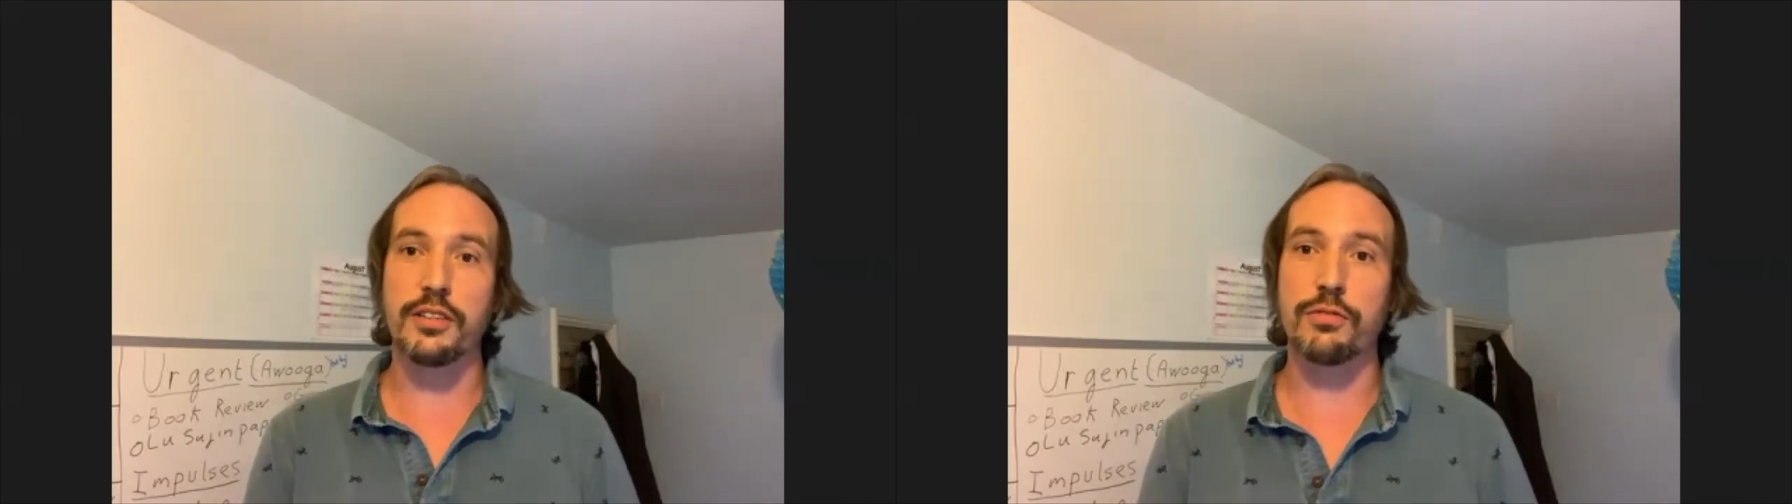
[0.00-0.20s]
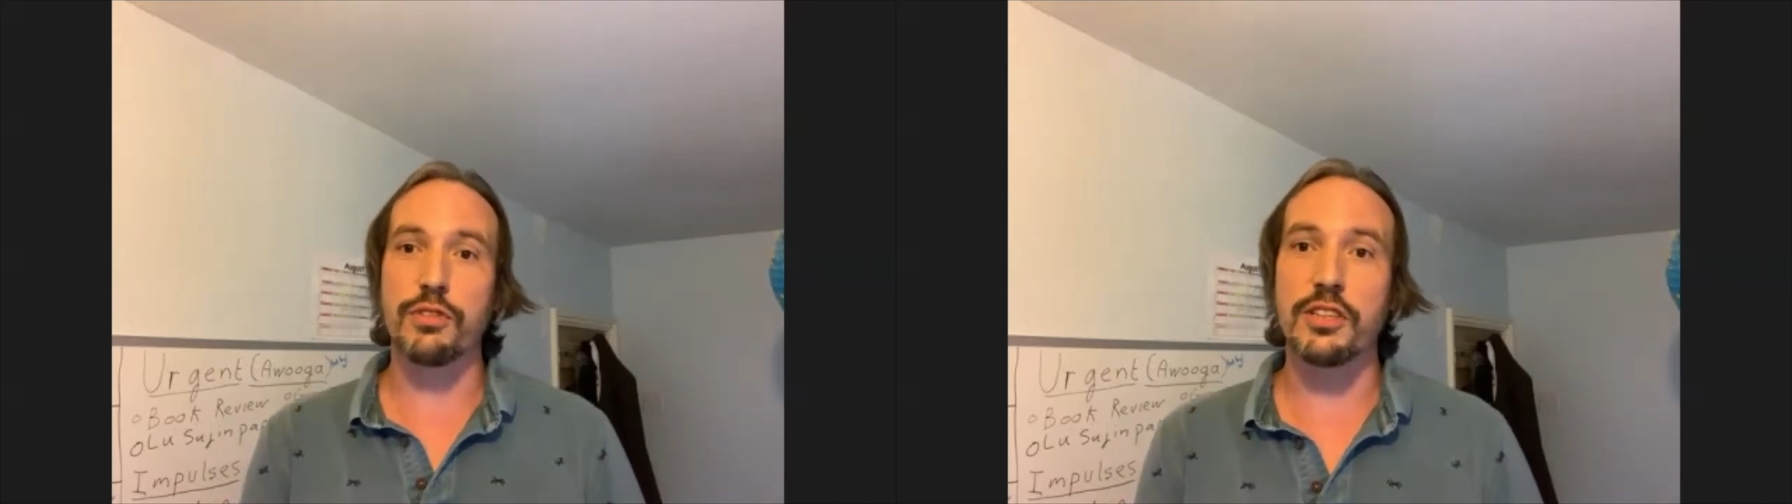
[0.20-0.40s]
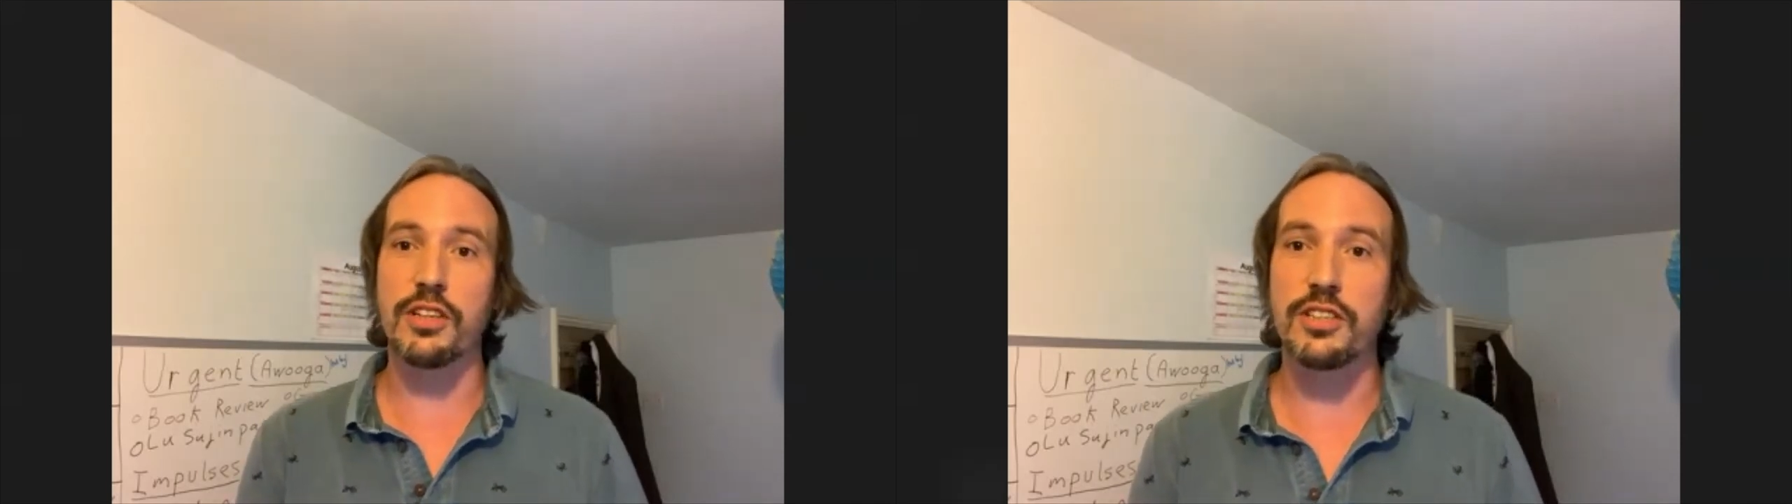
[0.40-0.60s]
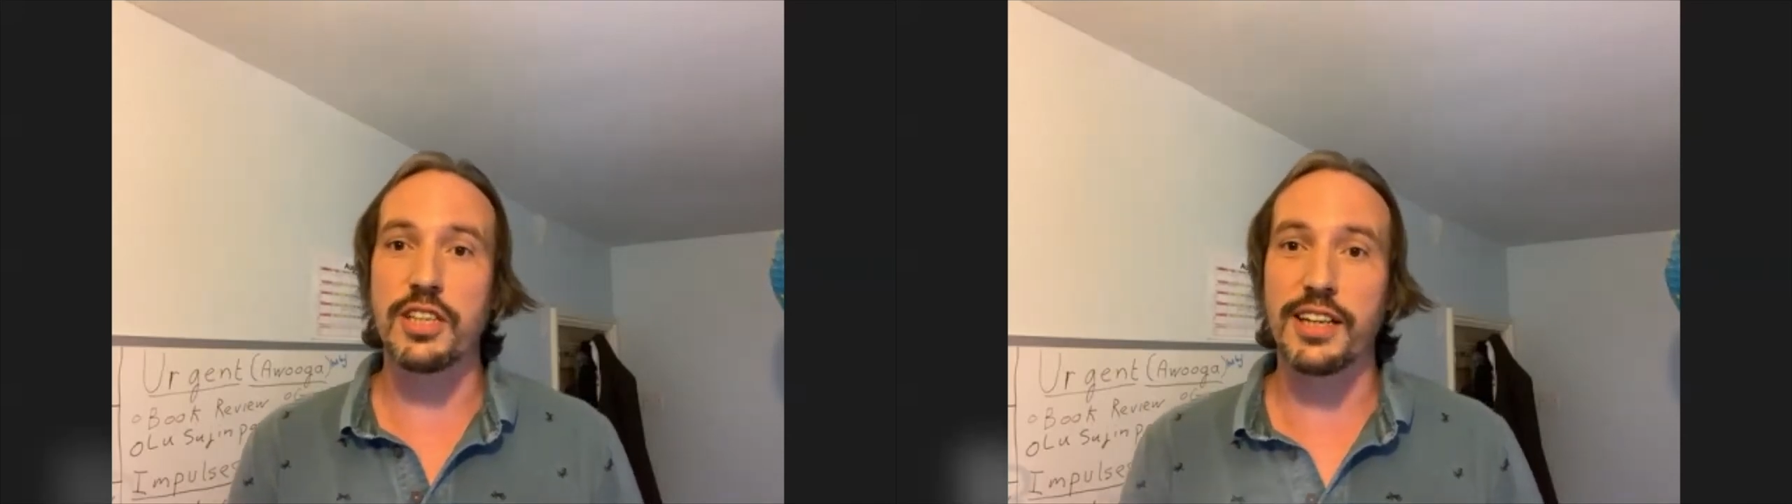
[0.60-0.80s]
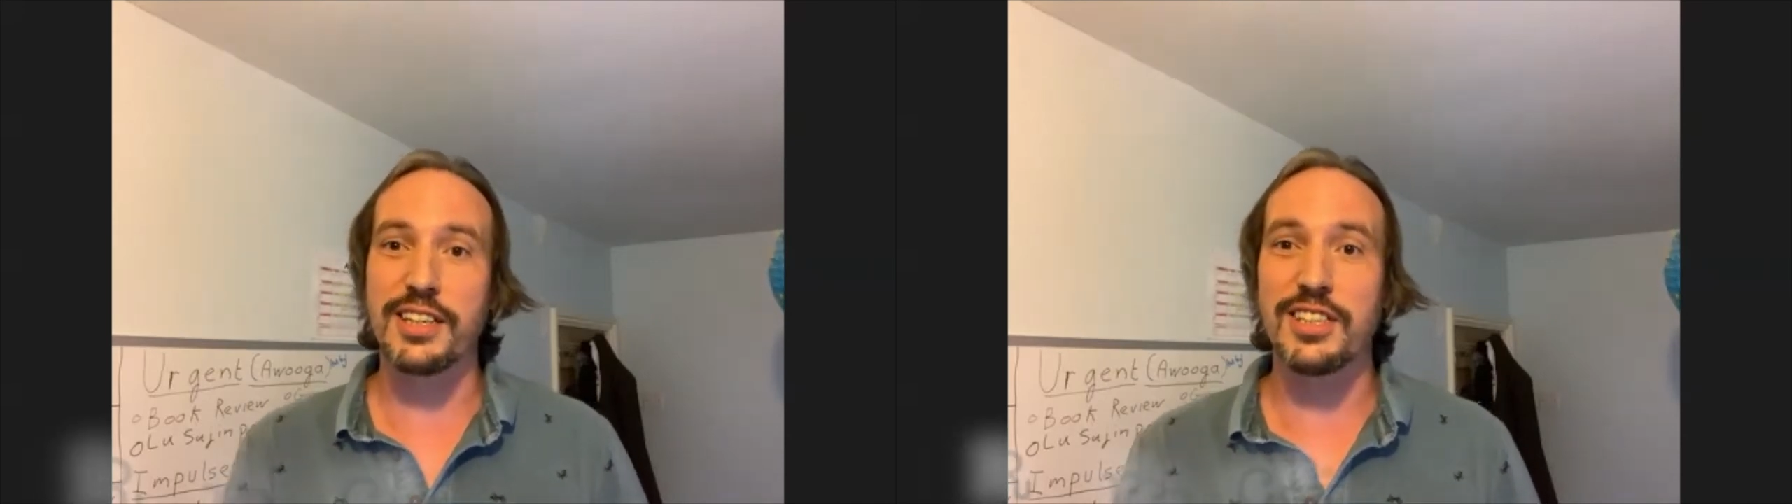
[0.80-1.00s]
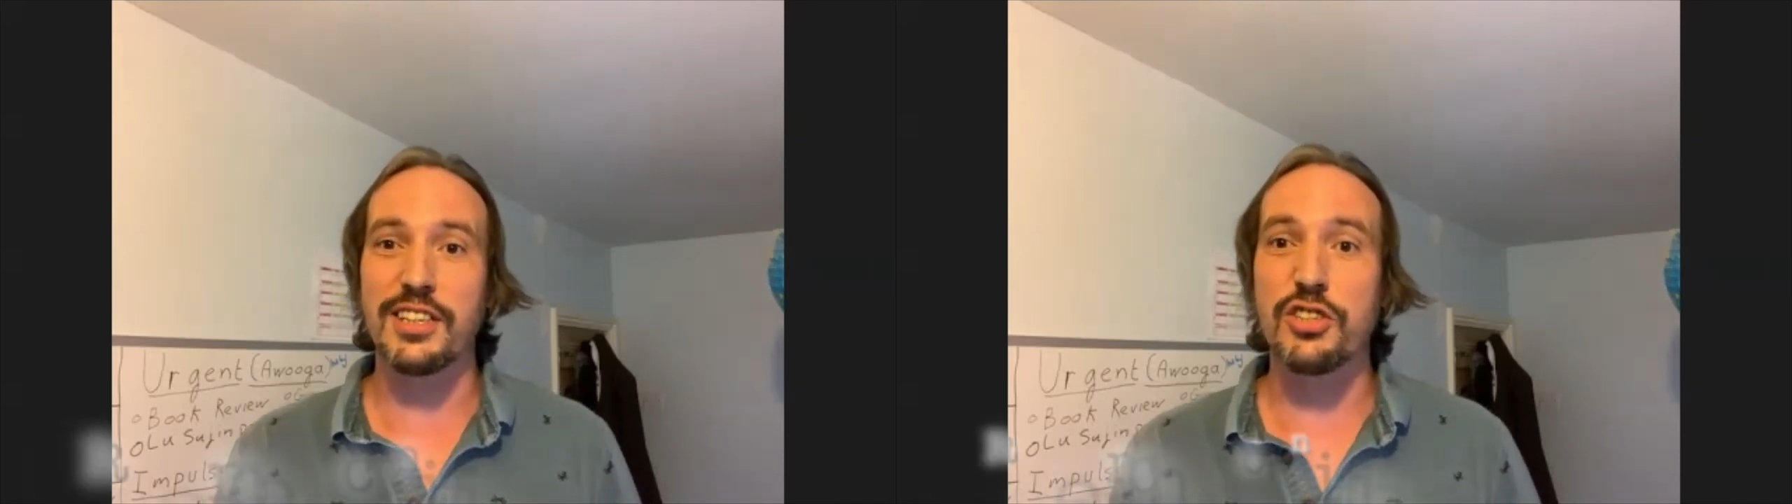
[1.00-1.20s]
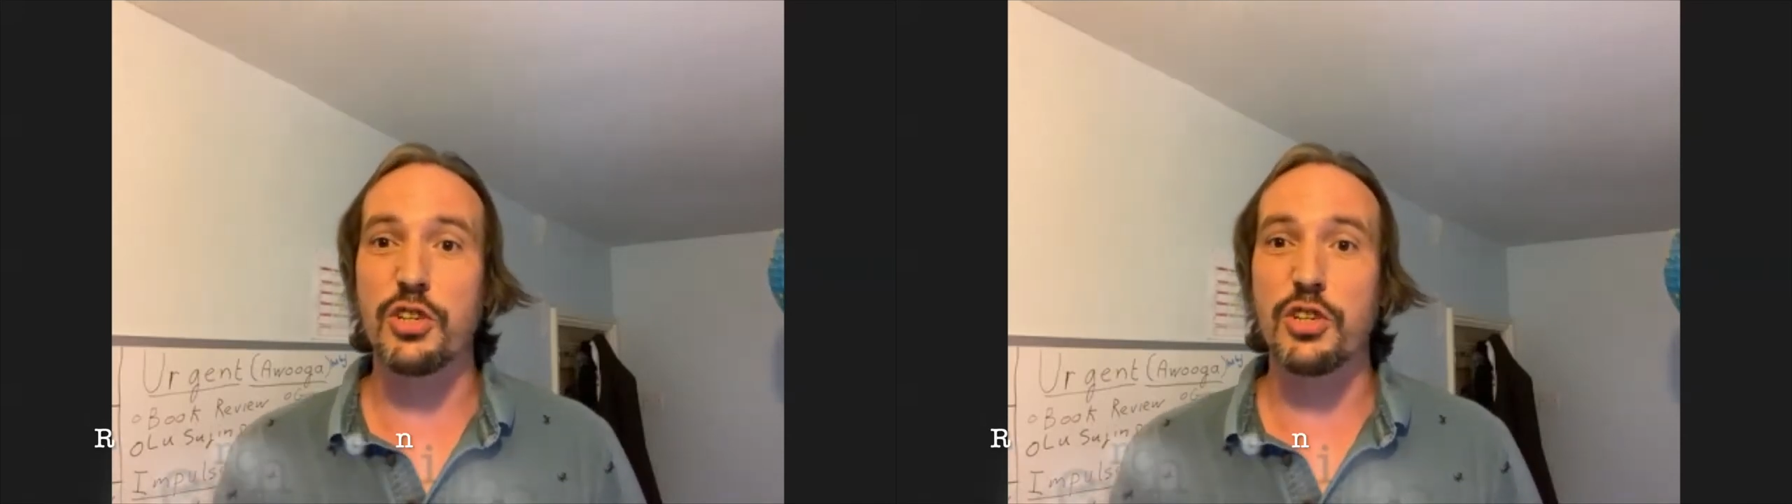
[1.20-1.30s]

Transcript: as a research technician in